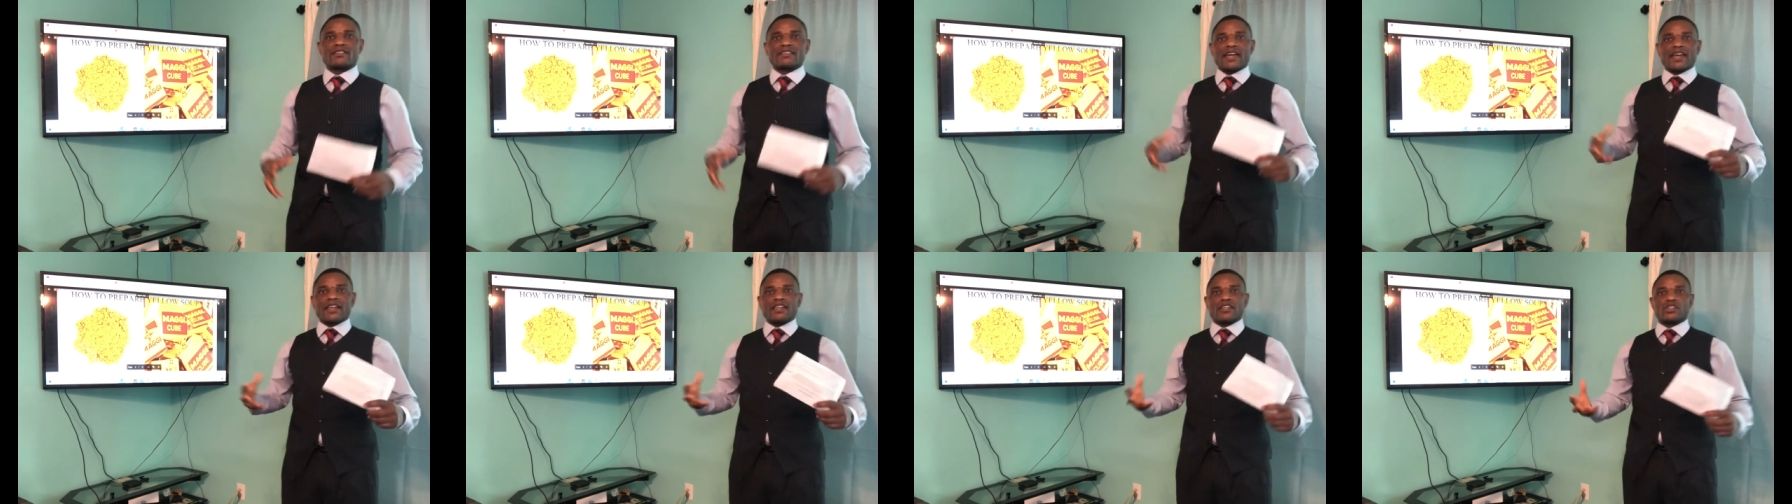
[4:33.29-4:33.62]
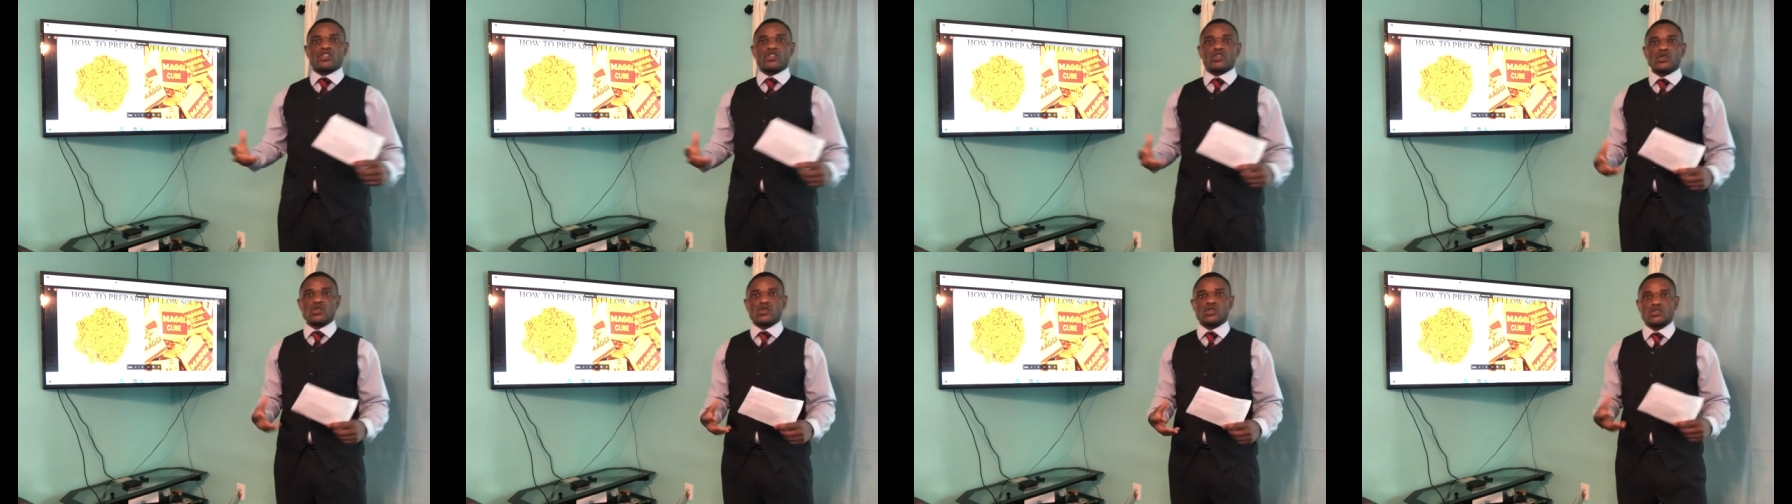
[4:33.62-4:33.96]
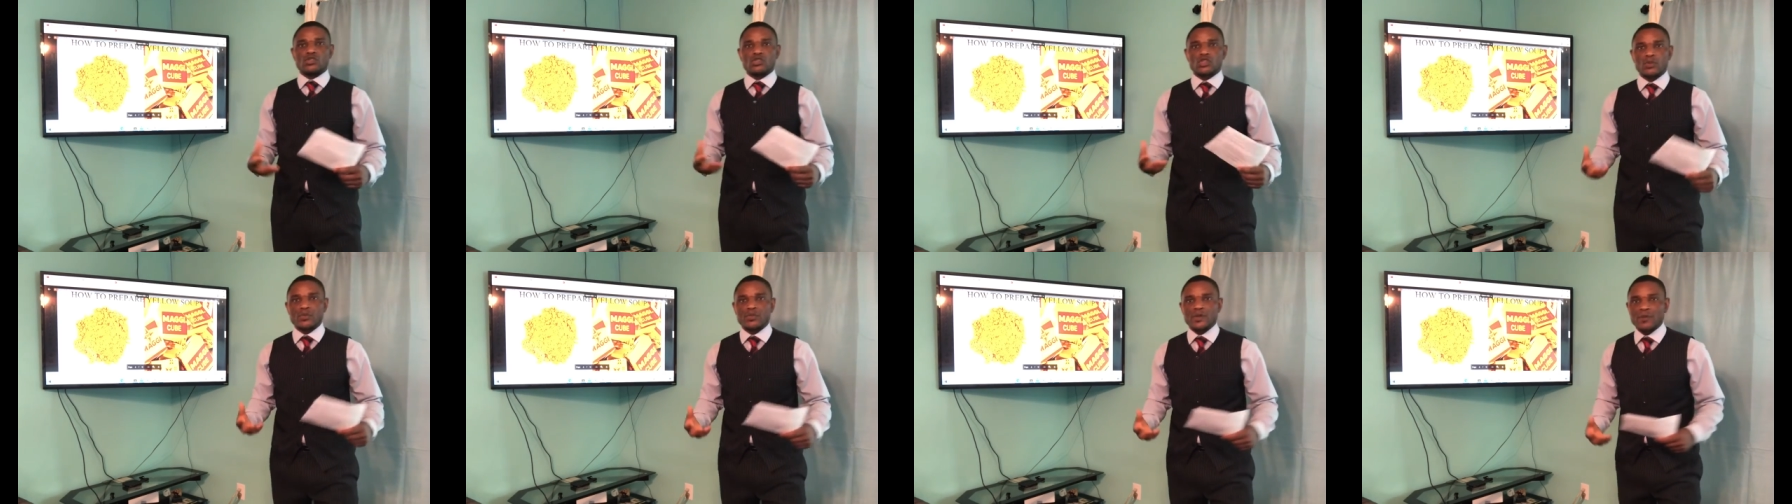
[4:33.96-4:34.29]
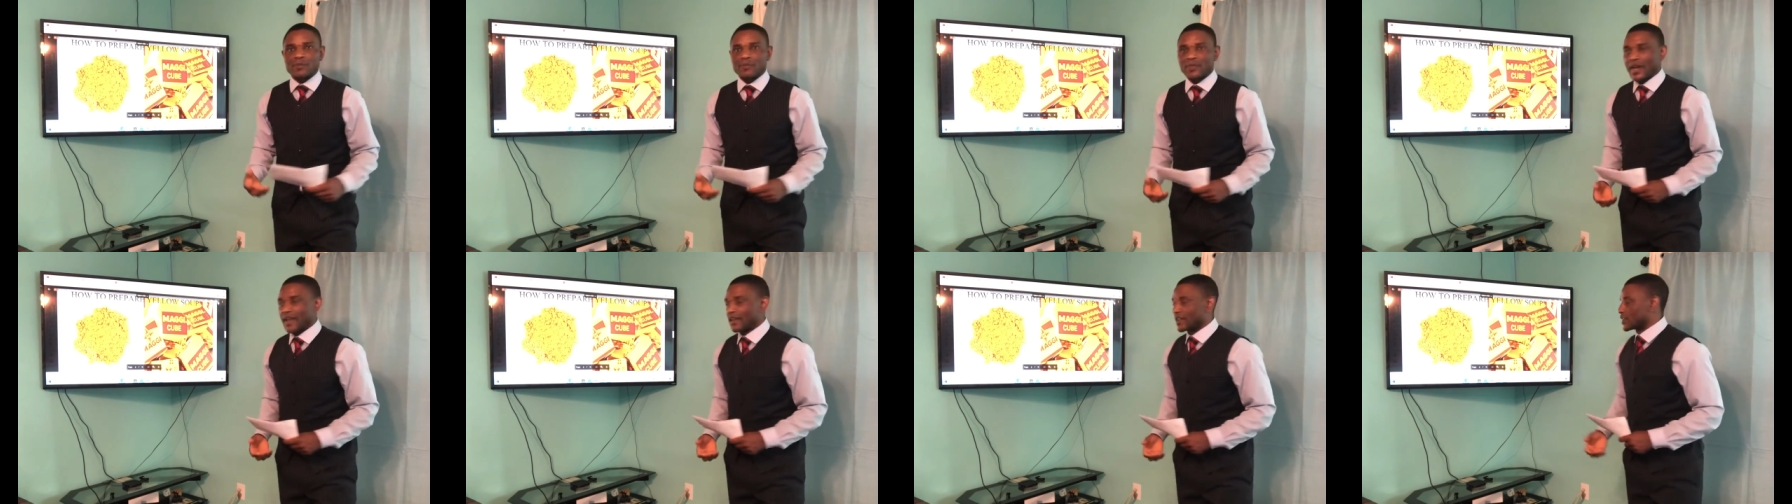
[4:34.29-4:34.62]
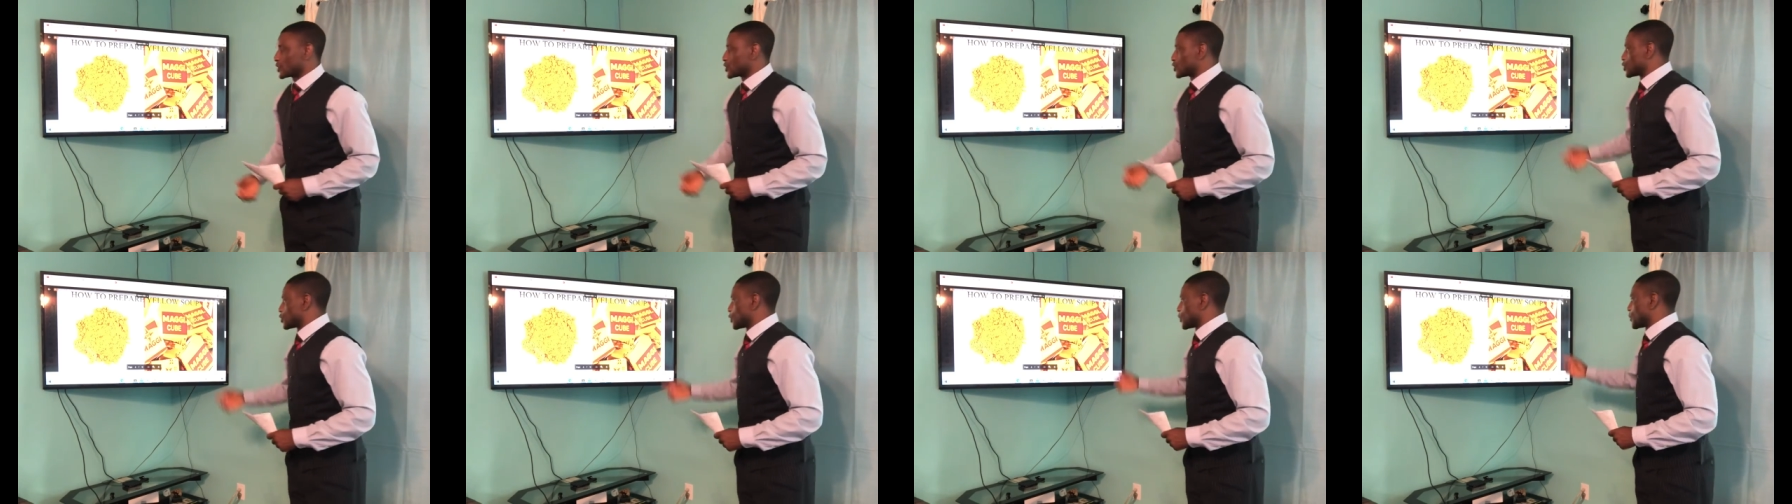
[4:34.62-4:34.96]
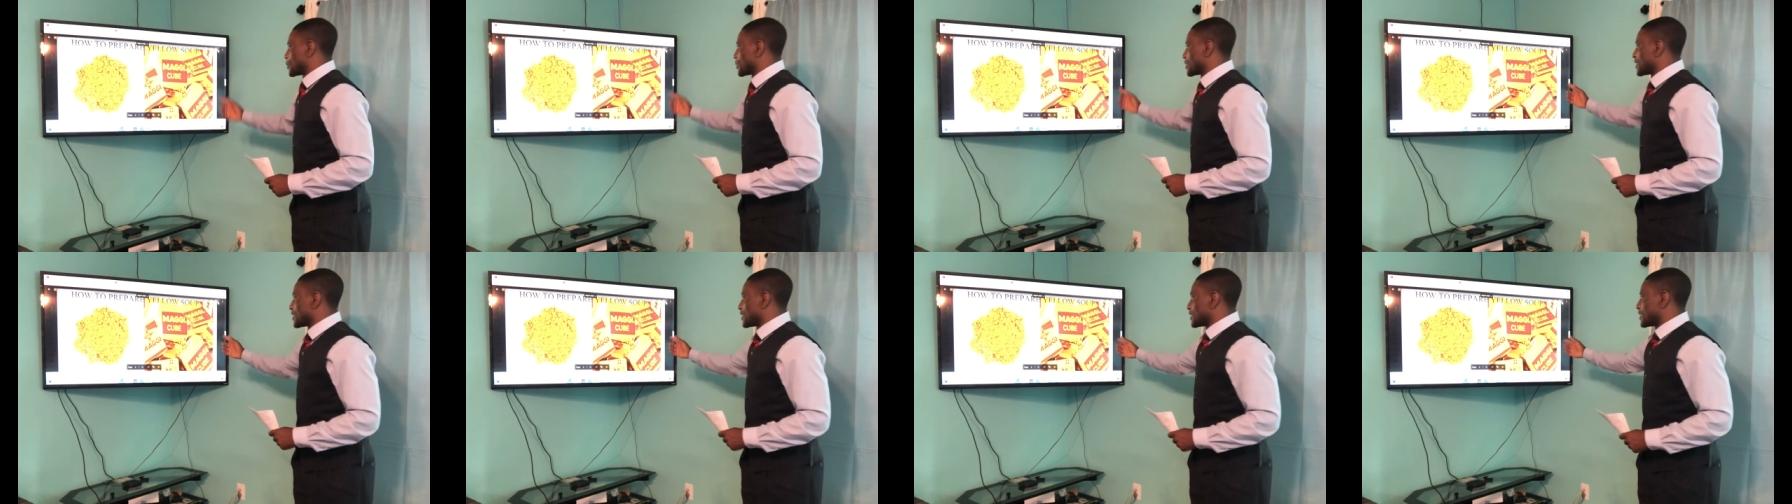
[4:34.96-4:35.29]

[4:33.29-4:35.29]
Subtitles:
that is used to prepare the soup.